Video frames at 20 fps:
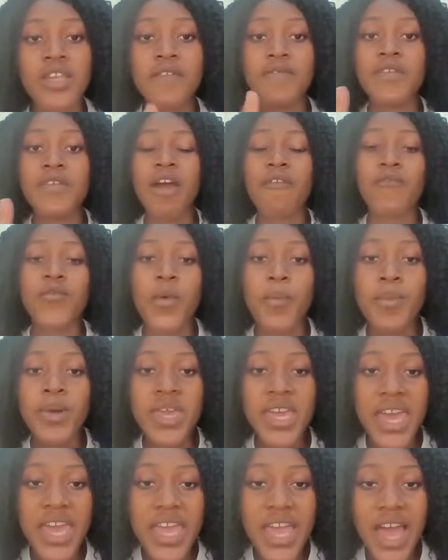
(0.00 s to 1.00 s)
If you are from
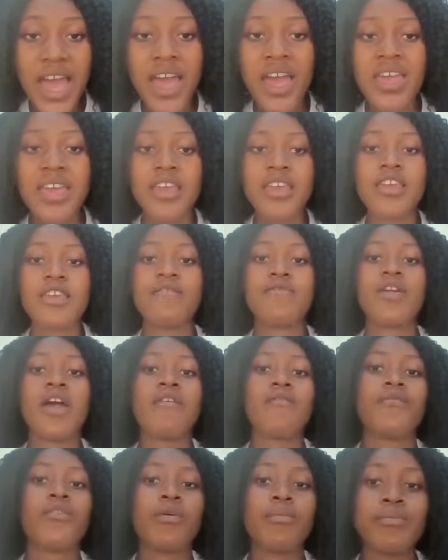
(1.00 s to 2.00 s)
Kenya, if you
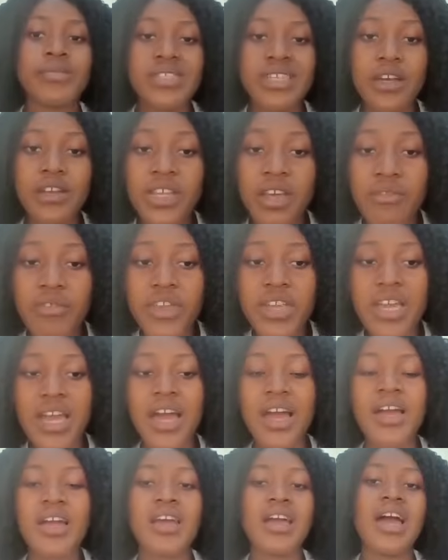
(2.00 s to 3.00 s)
are from South
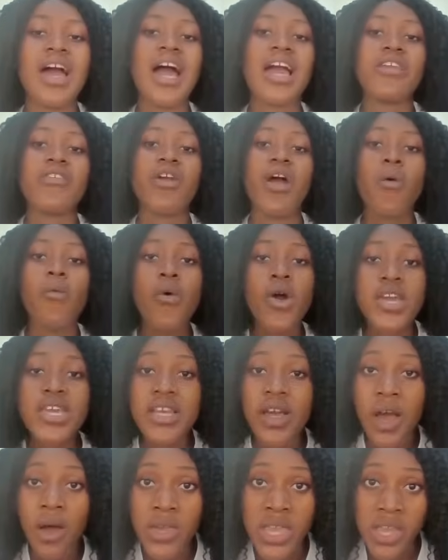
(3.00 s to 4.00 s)
Africa, and you're
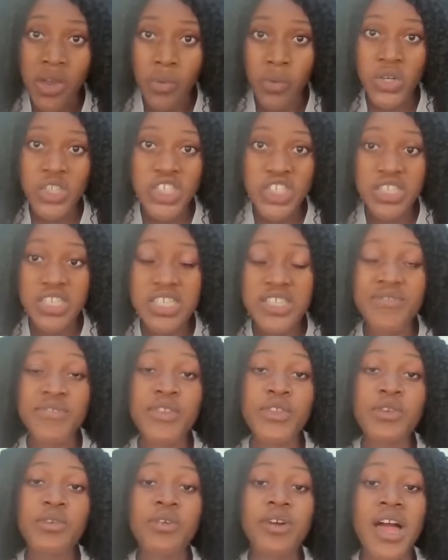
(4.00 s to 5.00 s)
watching this
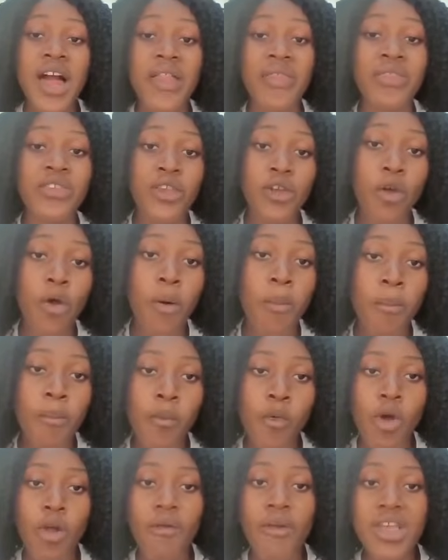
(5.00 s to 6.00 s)
video and
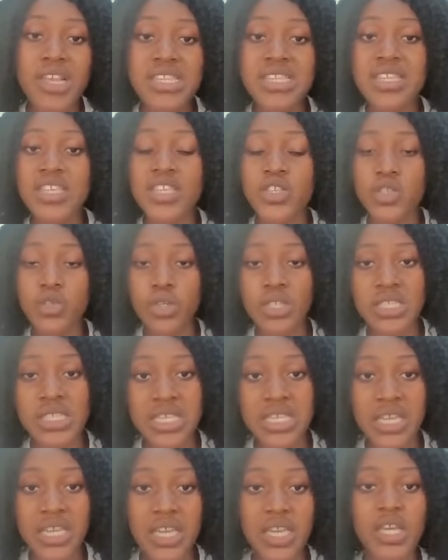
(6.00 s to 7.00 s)
your currency is not
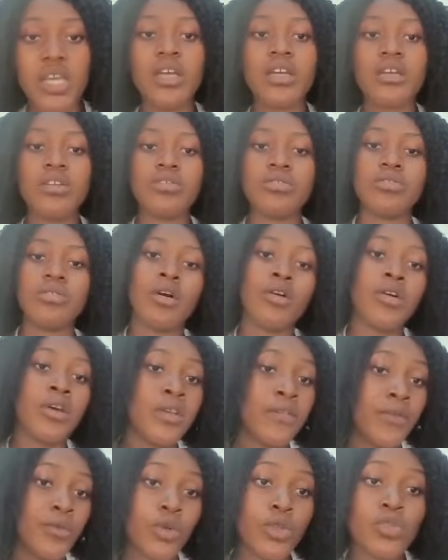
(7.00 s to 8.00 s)
here,
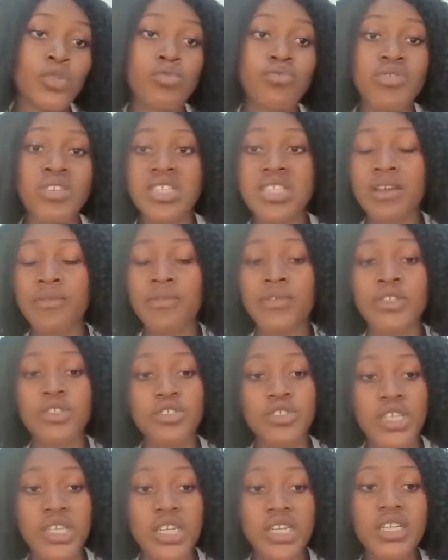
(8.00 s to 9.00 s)
if you want to register for the
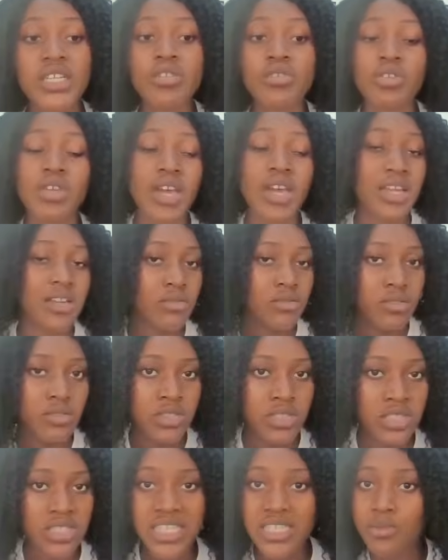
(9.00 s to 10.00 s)
training, you
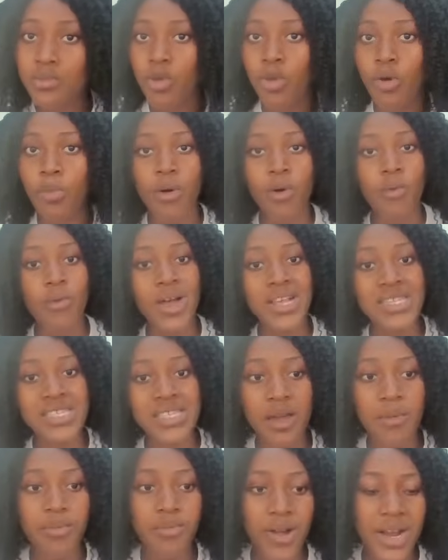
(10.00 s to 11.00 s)
can chat me up on
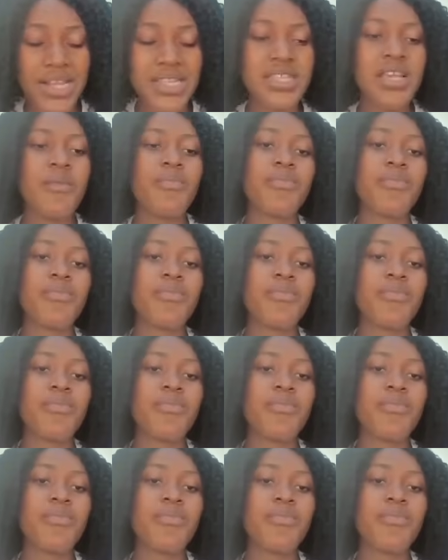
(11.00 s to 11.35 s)
WhatsApp, right?